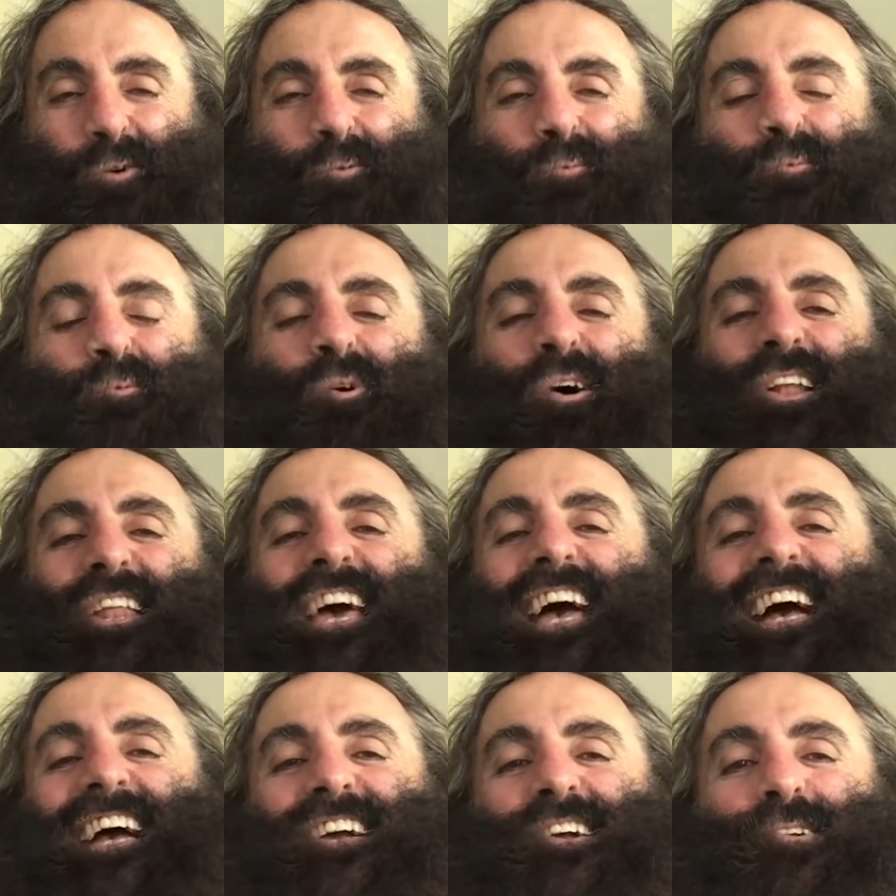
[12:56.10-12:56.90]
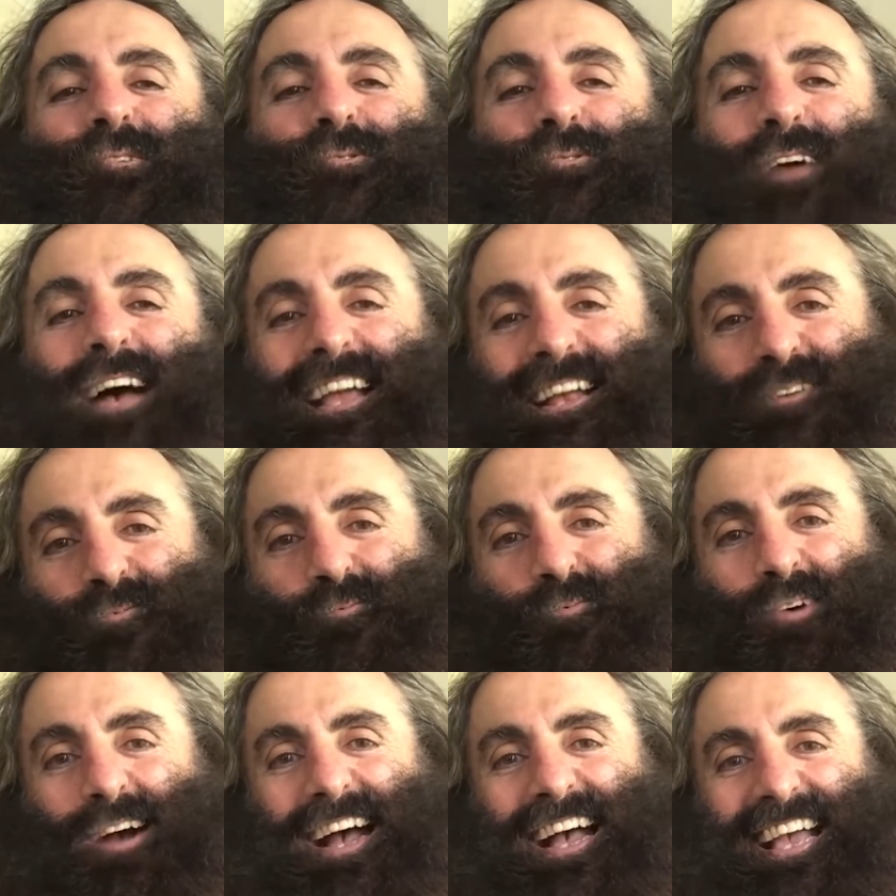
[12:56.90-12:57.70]
What a great
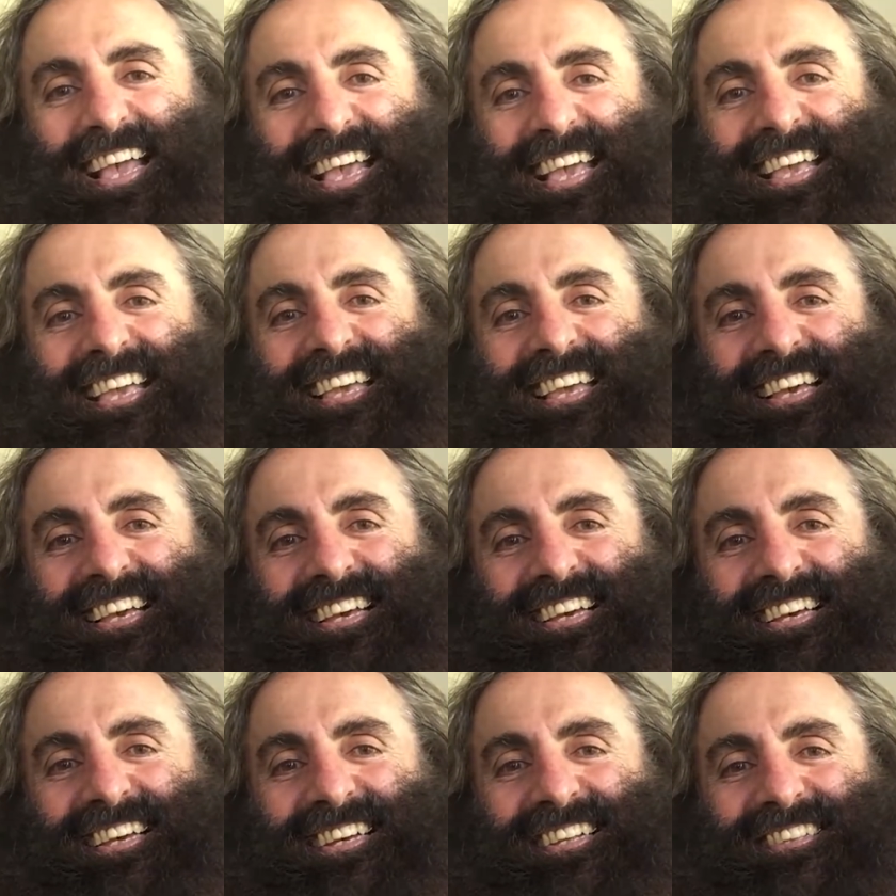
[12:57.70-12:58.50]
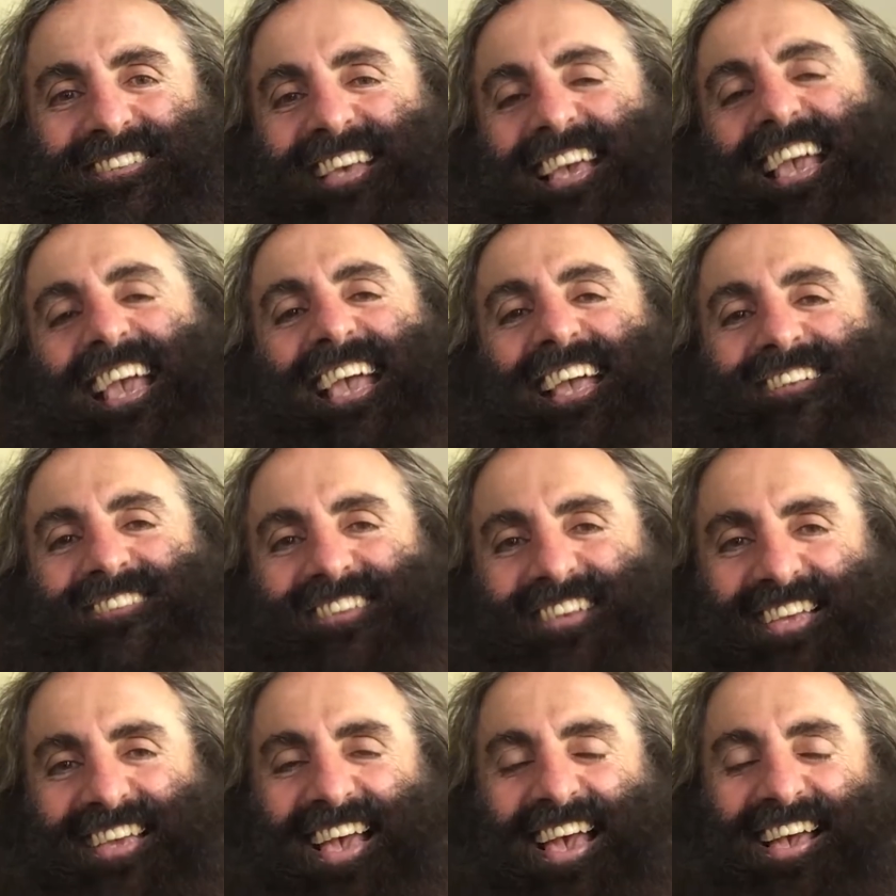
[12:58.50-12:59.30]
way to
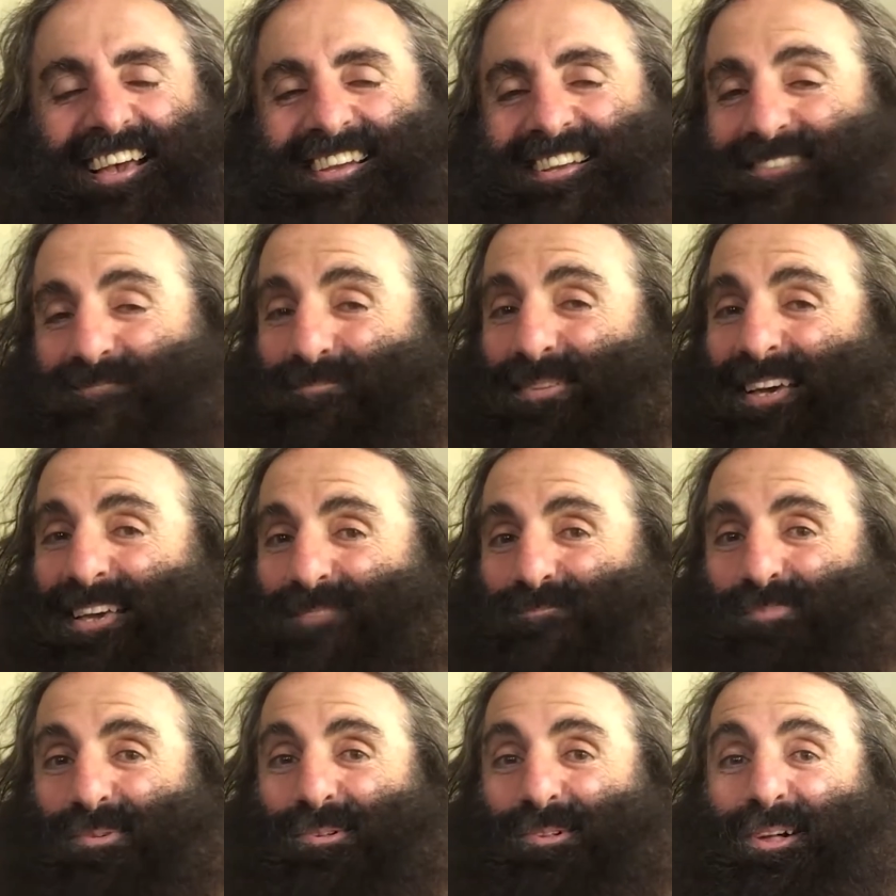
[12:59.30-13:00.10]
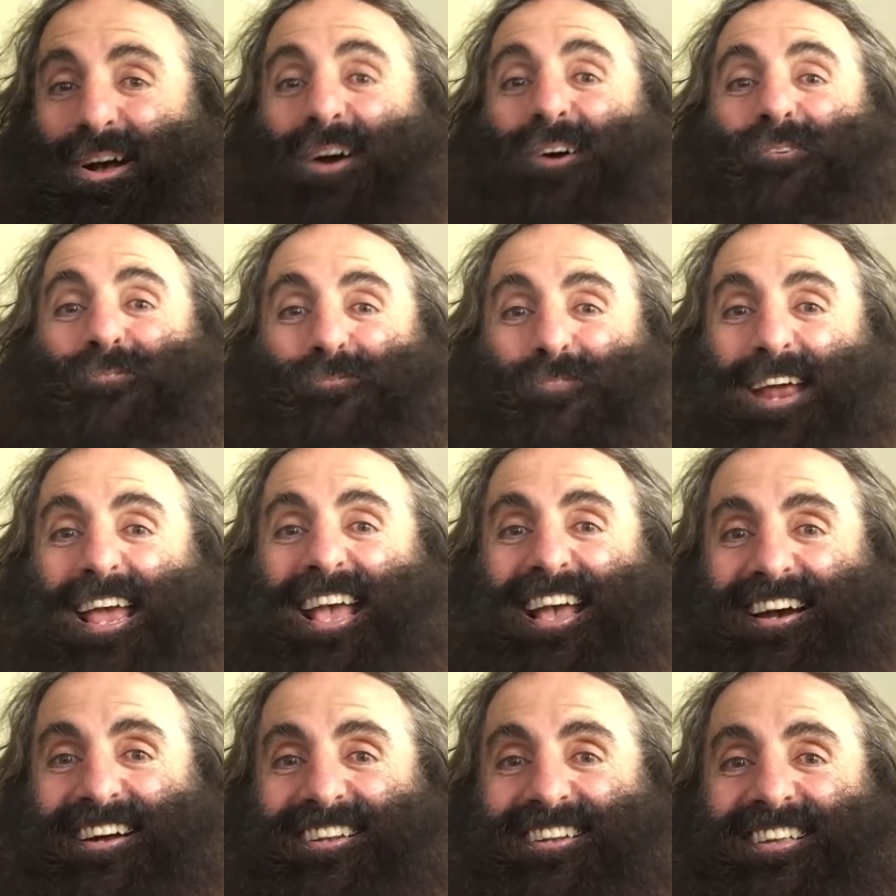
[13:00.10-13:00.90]
educate people
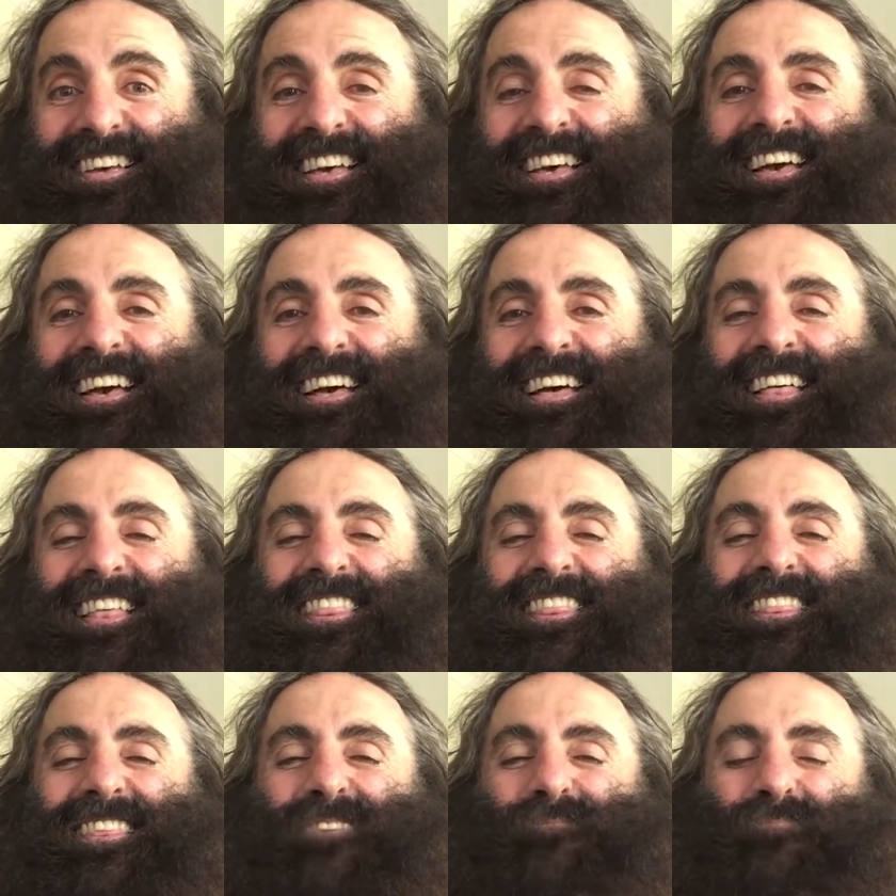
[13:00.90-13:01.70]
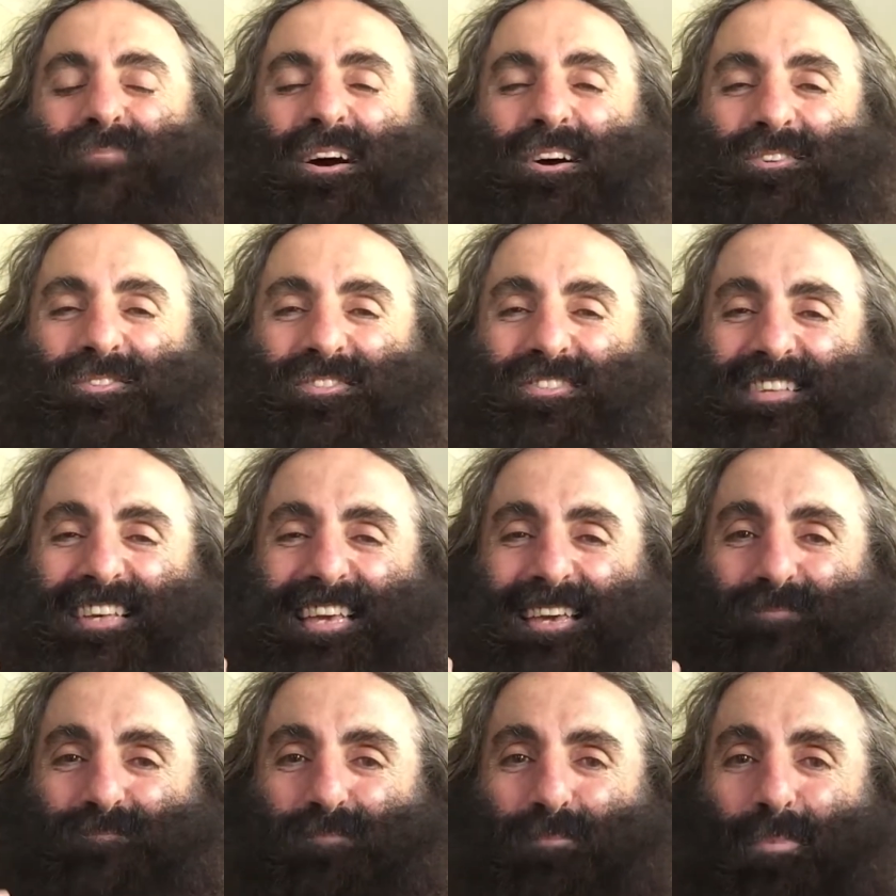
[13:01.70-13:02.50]
around the most
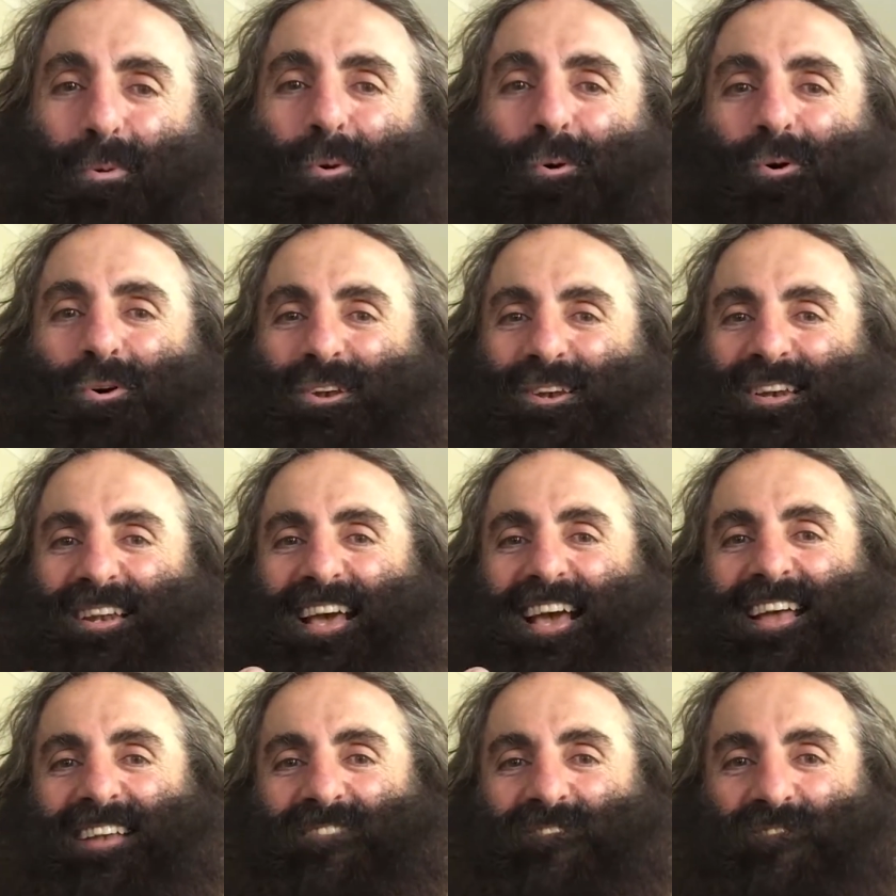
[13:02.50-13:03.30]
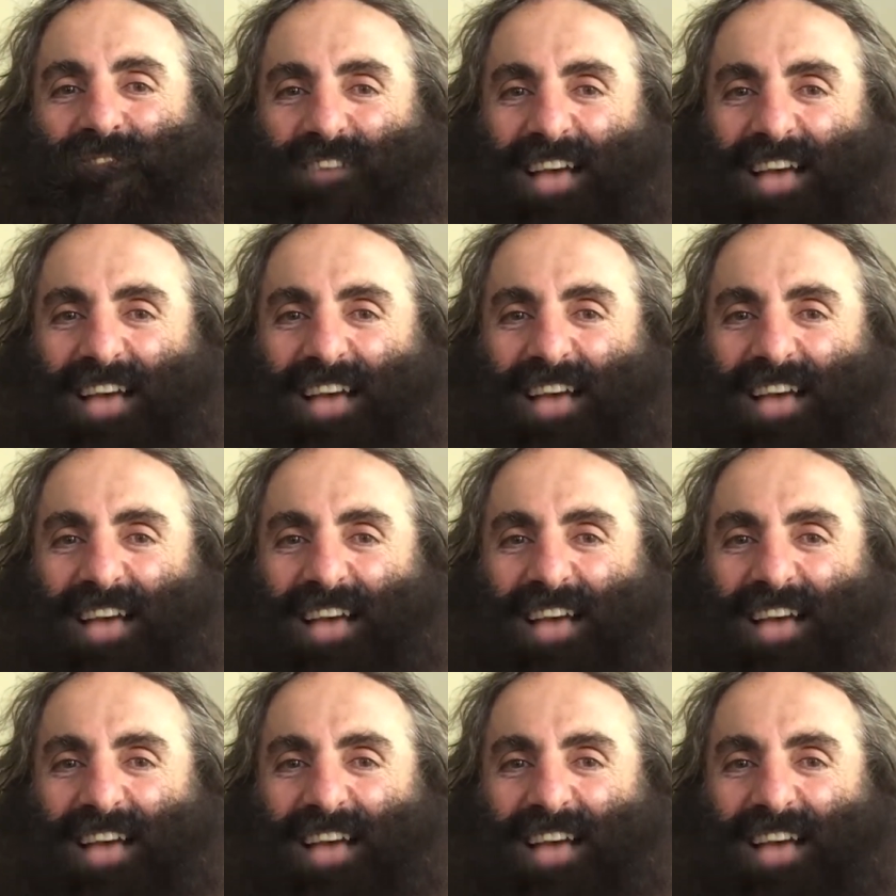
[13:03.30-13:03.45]
important and